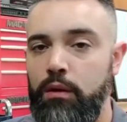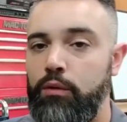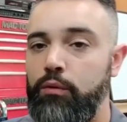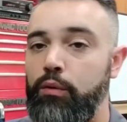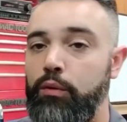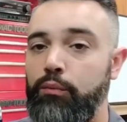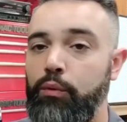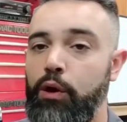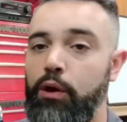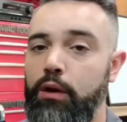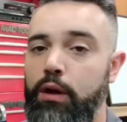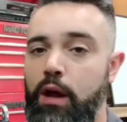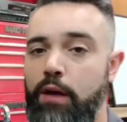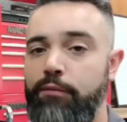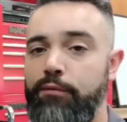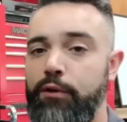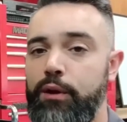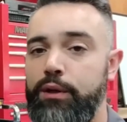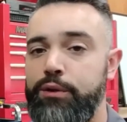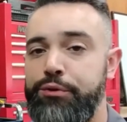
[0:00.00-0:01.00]
When we were
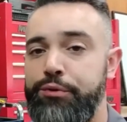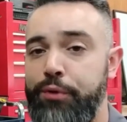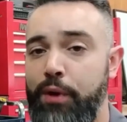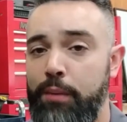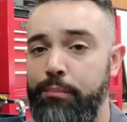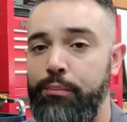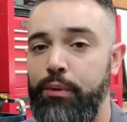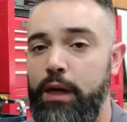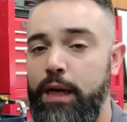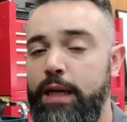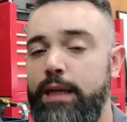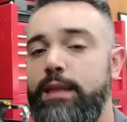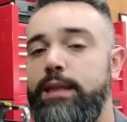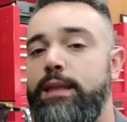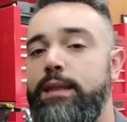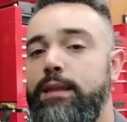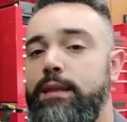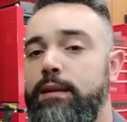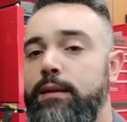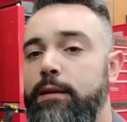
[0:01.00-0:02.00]
covering drum
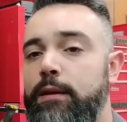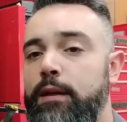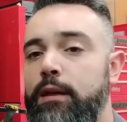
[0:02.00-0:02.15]
brakes,